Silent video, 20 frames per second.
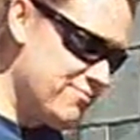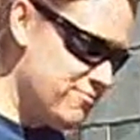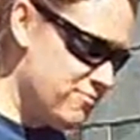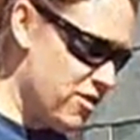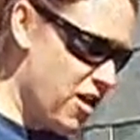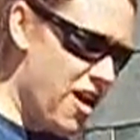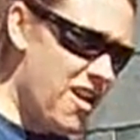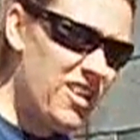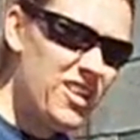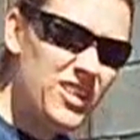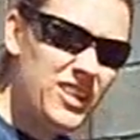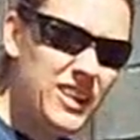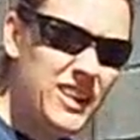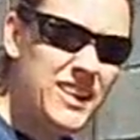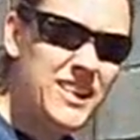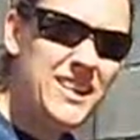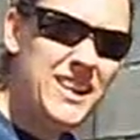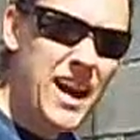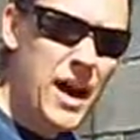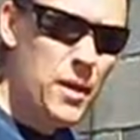
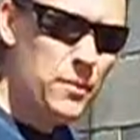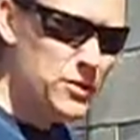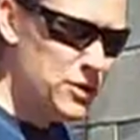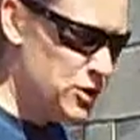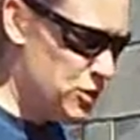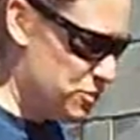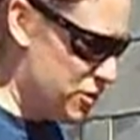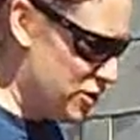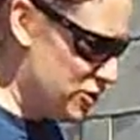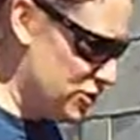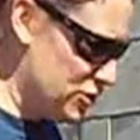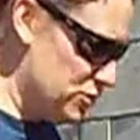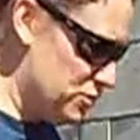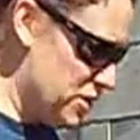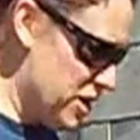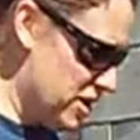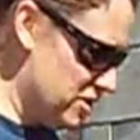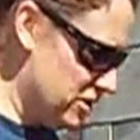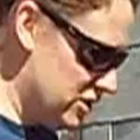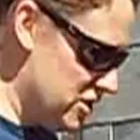Broccoli, cabbage, Brussels
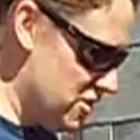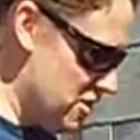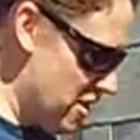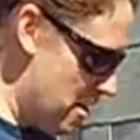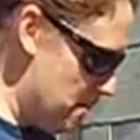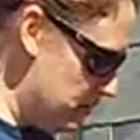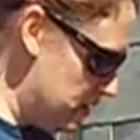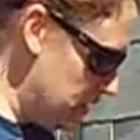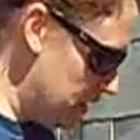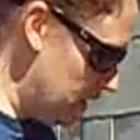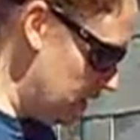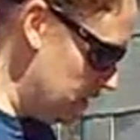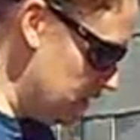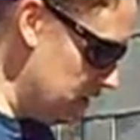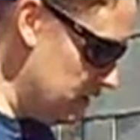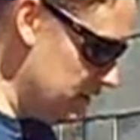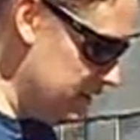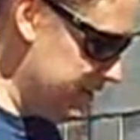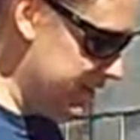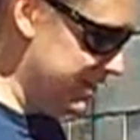sprouts, they're not particular.
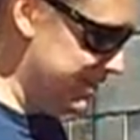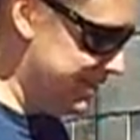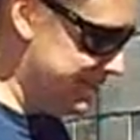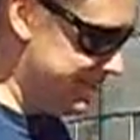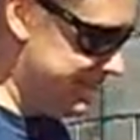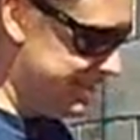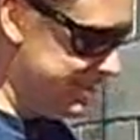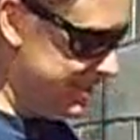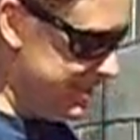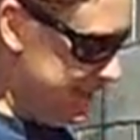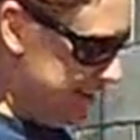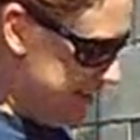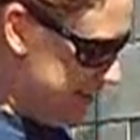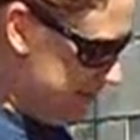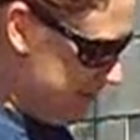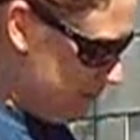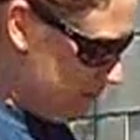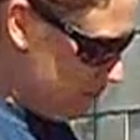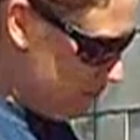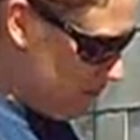
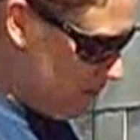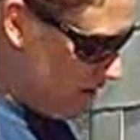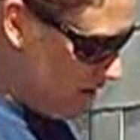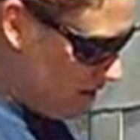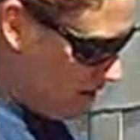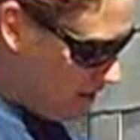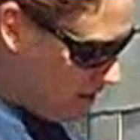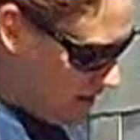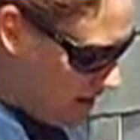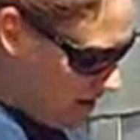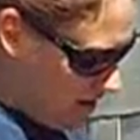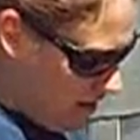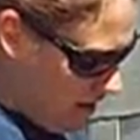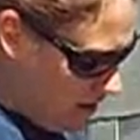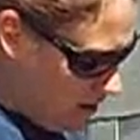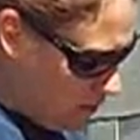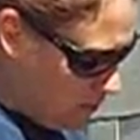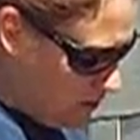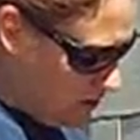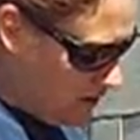But
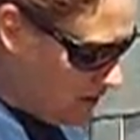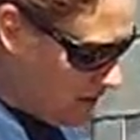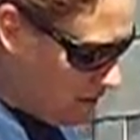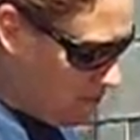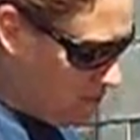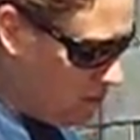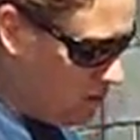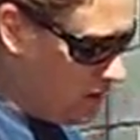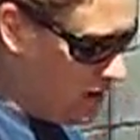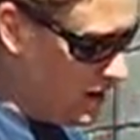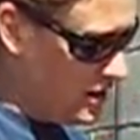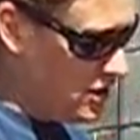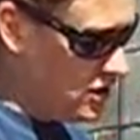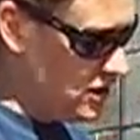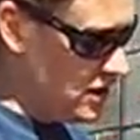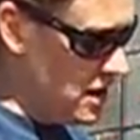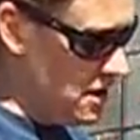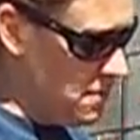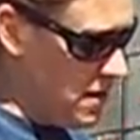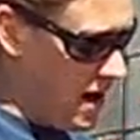that's pretty simple, and I
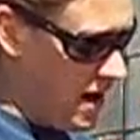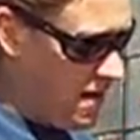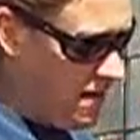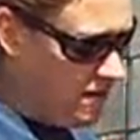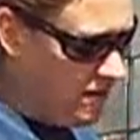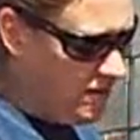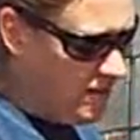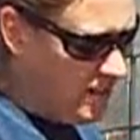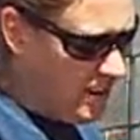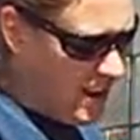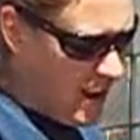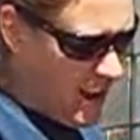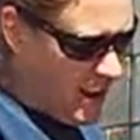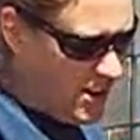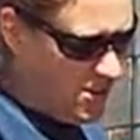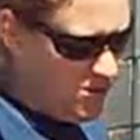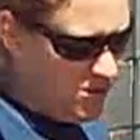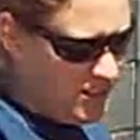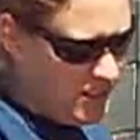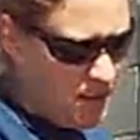just come out and I
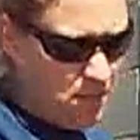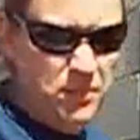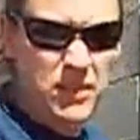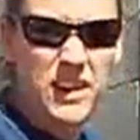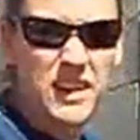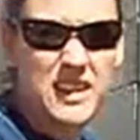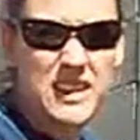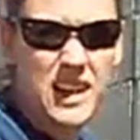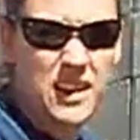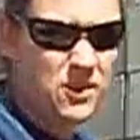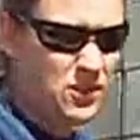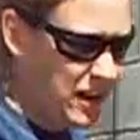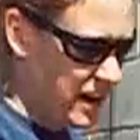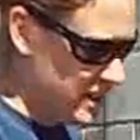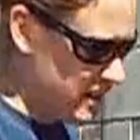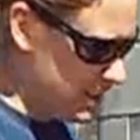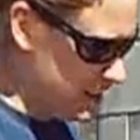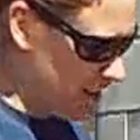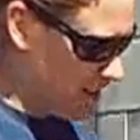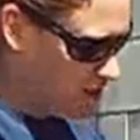use something because I don't like
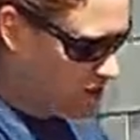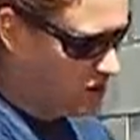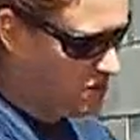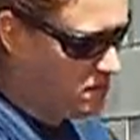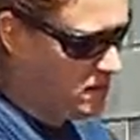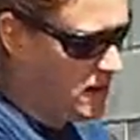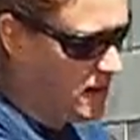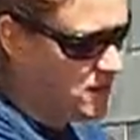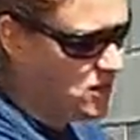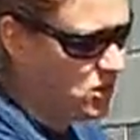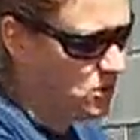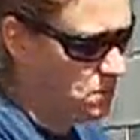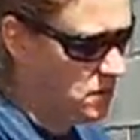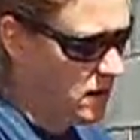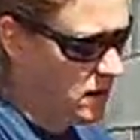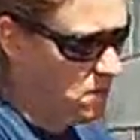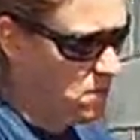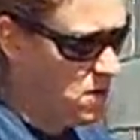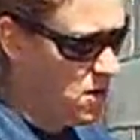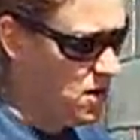to touch them, and I just
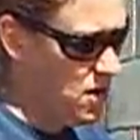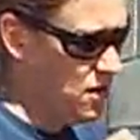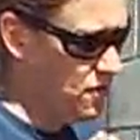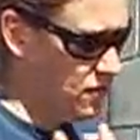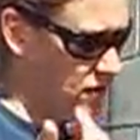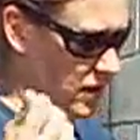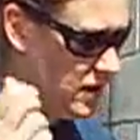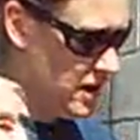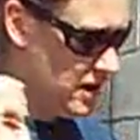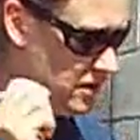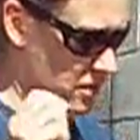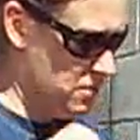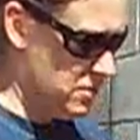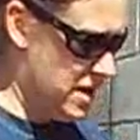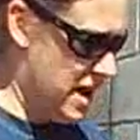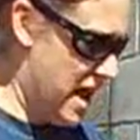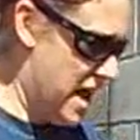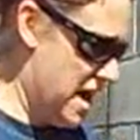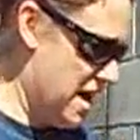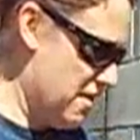pick them off and cut them in
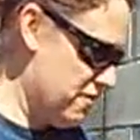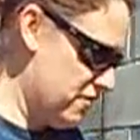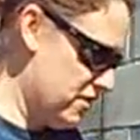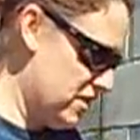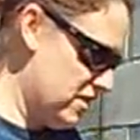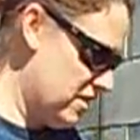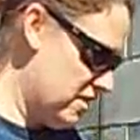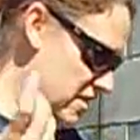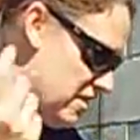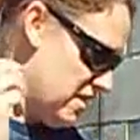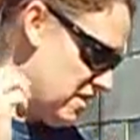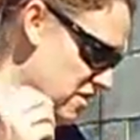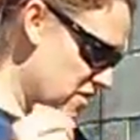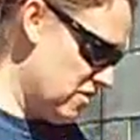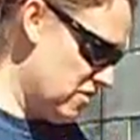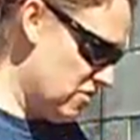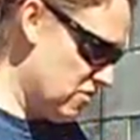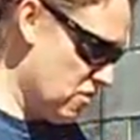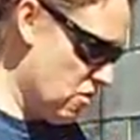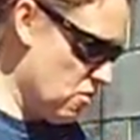half and
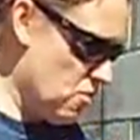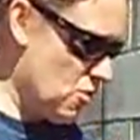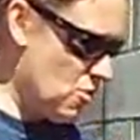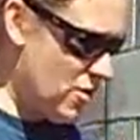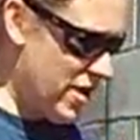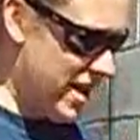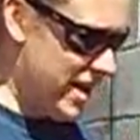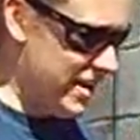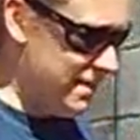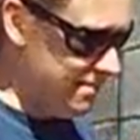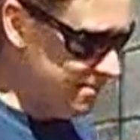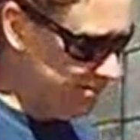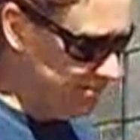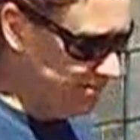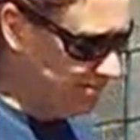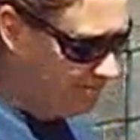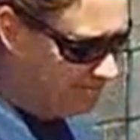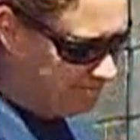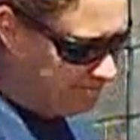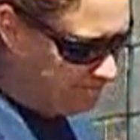throw them away.
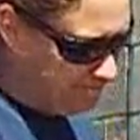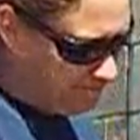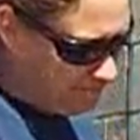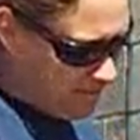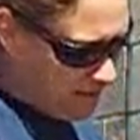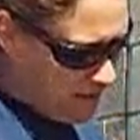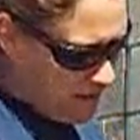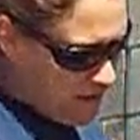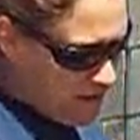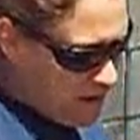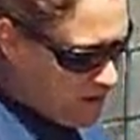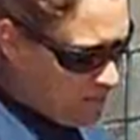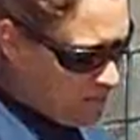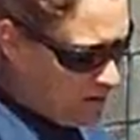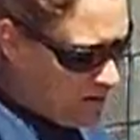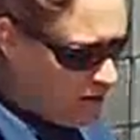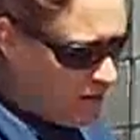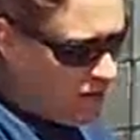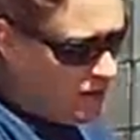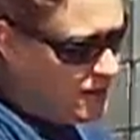
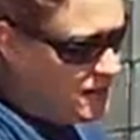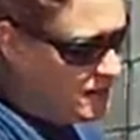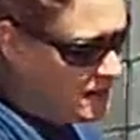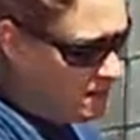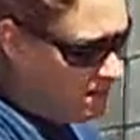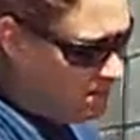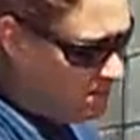Anyways,